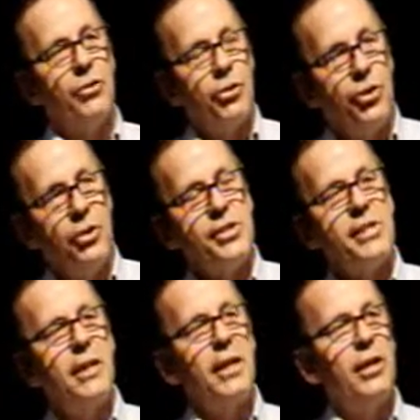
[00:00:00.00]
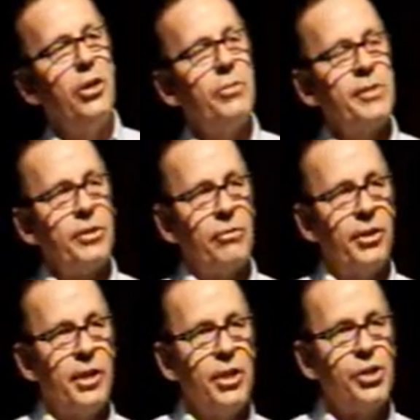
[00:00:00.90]
introducing legumes in the
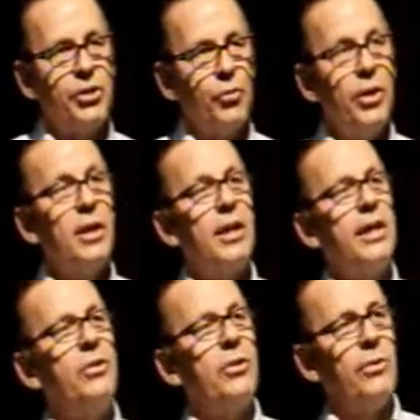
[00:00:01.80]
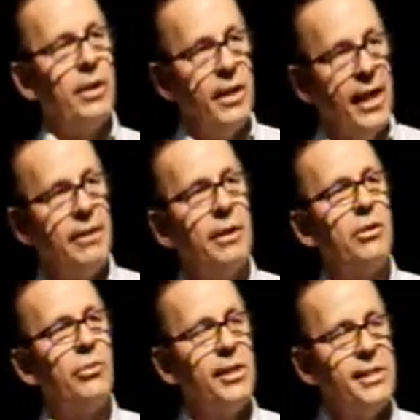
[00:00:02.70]
rotation will lead to a net
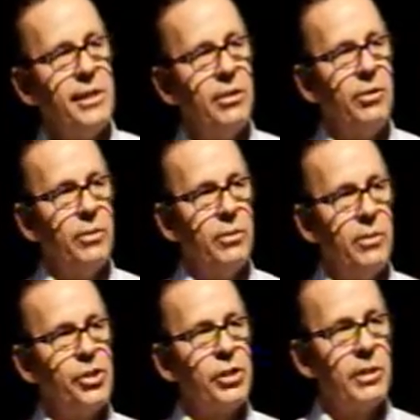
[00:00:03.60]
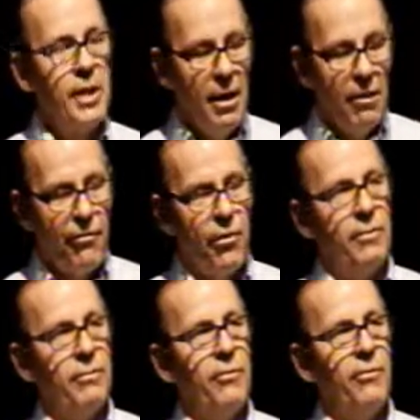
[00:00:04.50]
increase in N2O emission
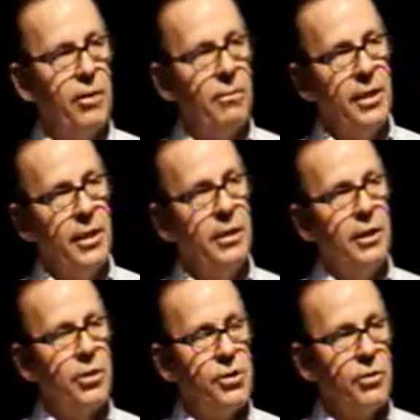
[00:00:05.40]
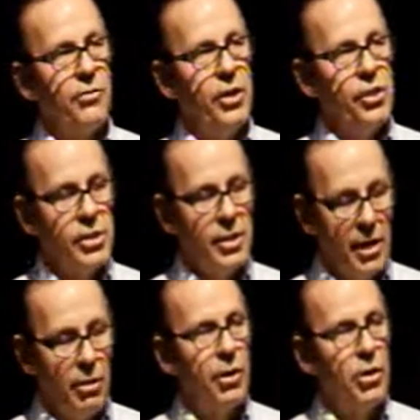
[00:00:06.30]
from the conservation
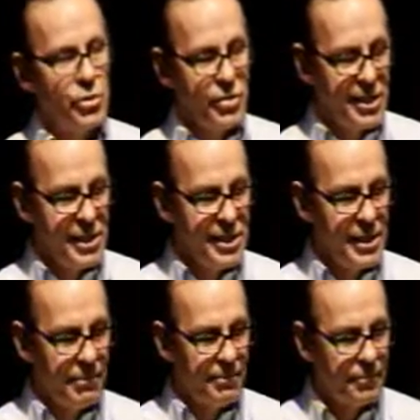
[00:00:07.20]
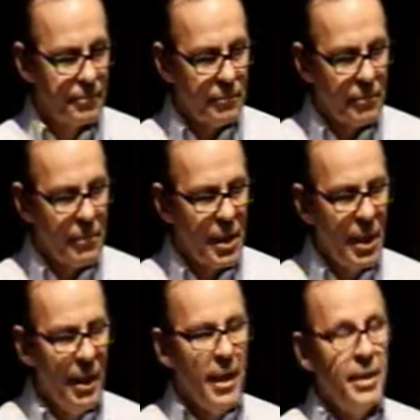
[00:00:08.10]
agriculture system.
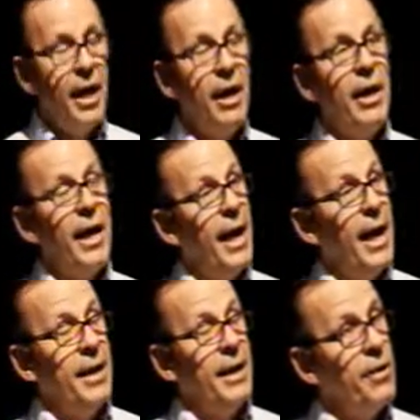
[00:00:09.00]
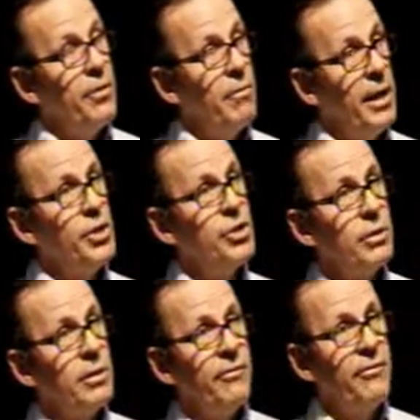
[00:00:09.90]
Now, another
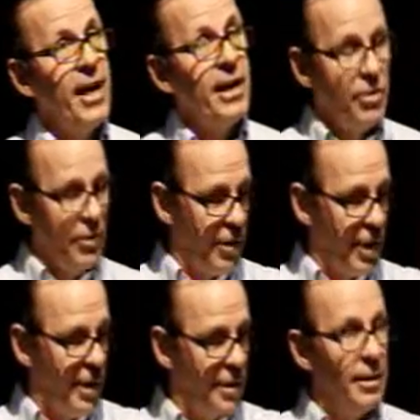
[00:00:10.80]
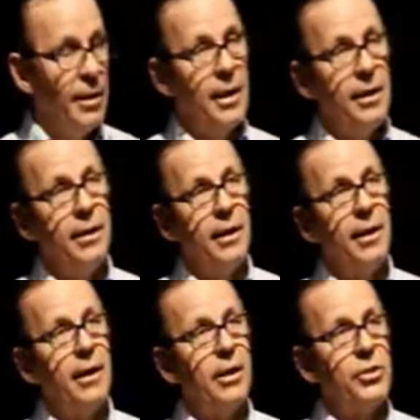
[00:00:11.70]
major factor in
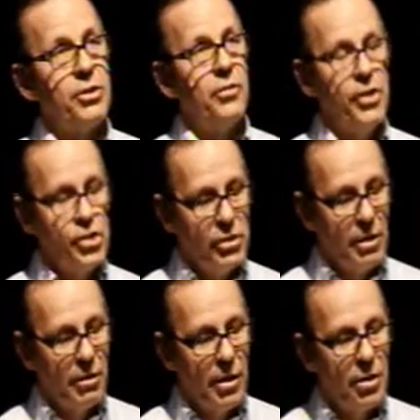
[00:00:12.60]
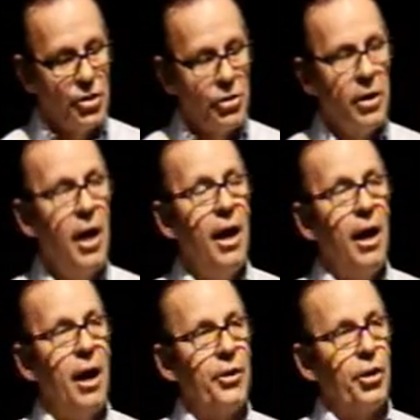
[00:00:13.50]
conservation agriculture
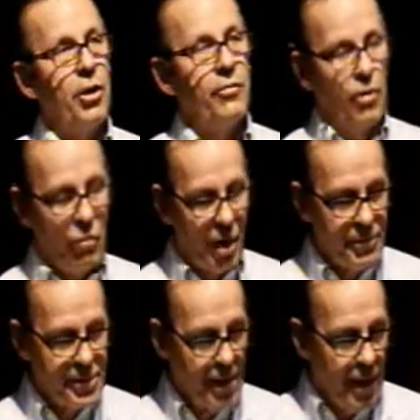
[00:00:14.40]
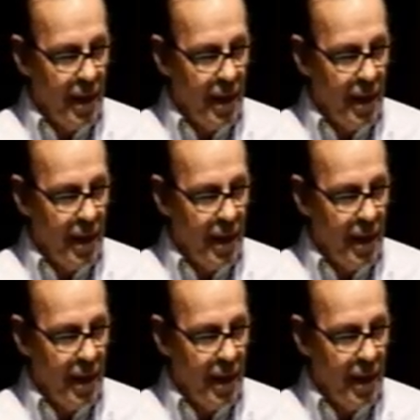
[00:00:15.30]
are the cover crops.